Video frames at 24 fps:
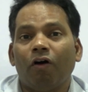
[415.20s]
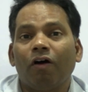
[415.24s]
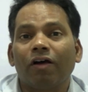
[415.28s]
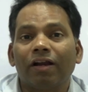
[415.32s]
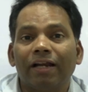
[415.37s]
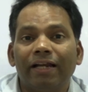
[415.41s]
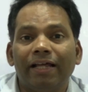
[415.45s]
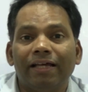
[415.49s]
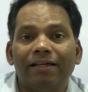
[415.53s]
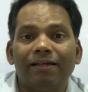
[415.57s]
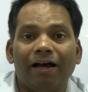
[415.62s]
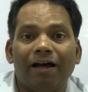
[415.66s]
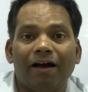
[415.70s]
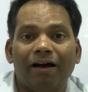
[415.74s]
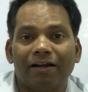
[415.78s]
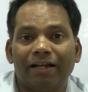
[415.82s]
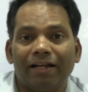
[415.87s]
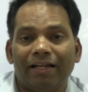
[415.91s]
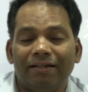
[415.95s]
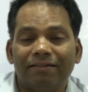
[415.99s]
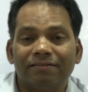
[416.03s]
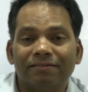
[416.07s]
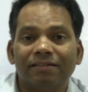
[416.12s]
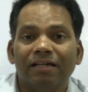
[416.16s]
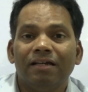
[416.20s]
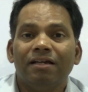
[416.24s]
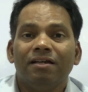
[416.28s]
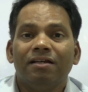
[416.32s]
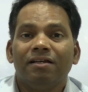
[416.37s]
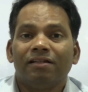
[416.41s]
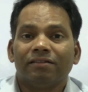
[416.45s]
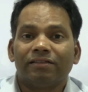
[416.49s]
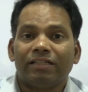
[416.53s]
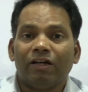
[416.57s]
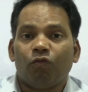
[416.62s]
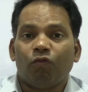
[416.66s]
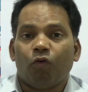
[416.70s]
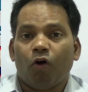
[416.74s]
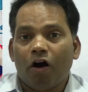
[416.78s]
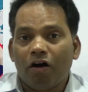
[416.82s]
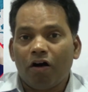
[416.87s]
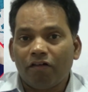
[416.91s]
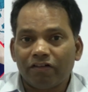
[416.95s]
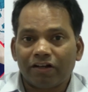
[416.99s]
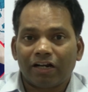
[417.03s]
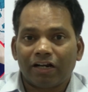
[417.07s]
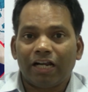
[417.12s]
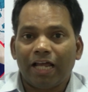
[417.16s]
or else the
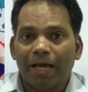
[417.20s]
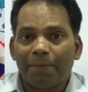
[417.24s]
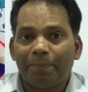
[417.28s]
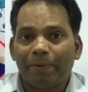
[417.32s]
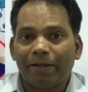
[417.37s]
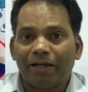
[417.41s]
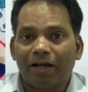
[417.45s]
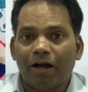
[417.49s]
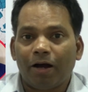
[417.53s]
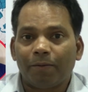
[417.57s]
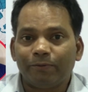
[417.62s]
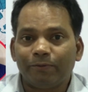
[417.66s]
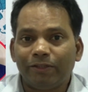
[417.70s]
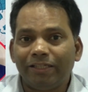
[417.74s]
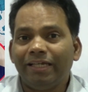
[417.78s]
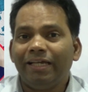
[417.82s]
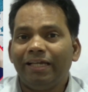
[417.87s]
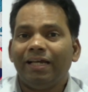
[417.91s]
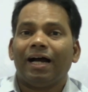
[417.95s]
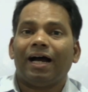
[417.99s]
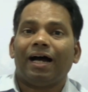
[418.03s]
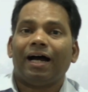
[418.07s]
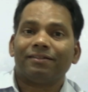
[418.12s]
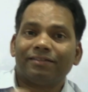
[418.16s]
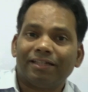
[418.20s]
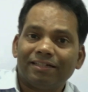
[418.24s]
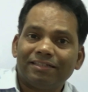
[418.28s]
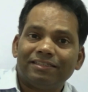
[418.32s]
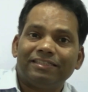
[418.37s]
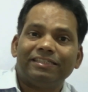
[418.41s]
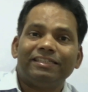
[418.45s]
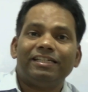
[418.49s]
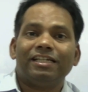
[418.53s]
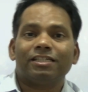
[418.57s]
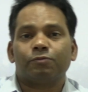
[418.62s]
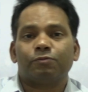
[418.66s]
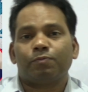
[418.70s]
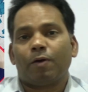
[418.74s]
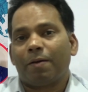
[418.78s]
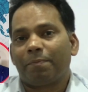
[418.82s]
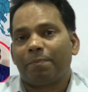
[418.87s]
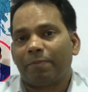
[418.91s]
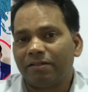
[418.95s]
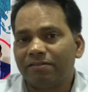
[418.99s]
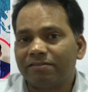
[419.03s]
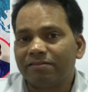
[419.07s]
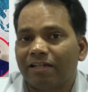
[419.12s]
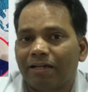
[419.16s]
overlapping of the other GS
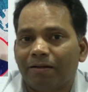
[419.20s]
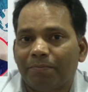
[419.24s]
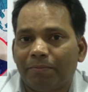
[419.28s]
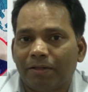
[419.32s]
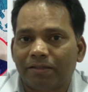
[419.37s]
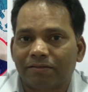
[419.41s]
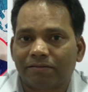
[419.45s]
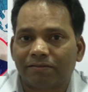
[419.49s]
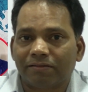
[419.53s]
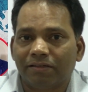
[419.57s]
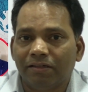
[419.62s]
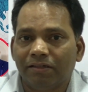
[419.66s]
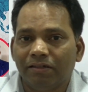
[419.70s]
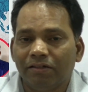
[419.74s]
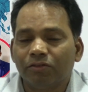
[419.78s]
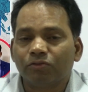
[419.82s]
paper syllabus.